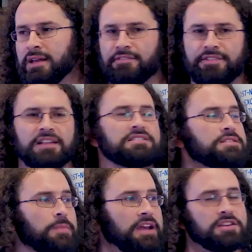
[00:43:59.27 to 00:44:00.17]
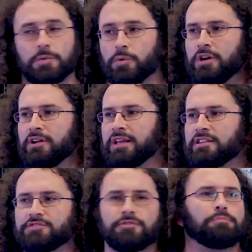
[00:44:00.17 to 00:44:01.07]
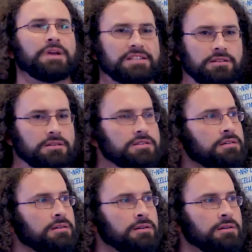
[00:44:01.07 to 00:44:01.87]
event space, but we're learning this from pixels,